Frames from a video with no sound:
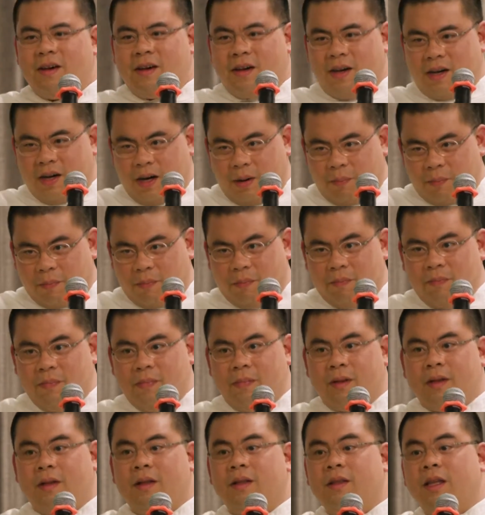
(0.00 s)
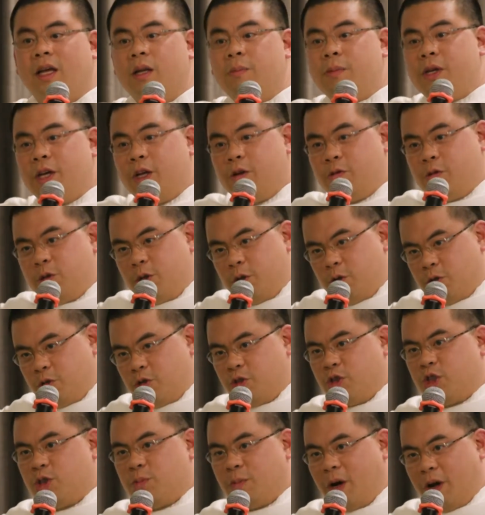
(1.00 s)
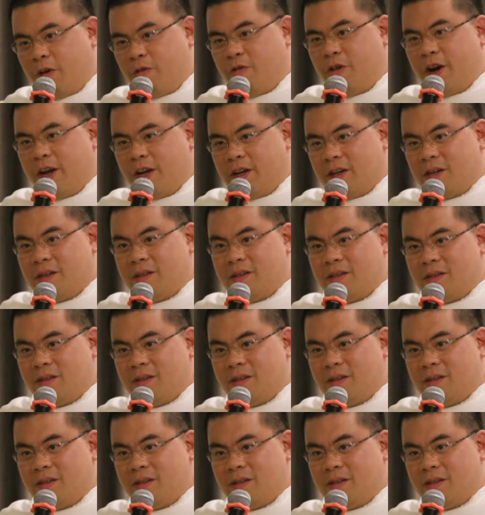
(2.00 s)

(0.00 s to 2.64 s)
come, let me introduce you to my friend.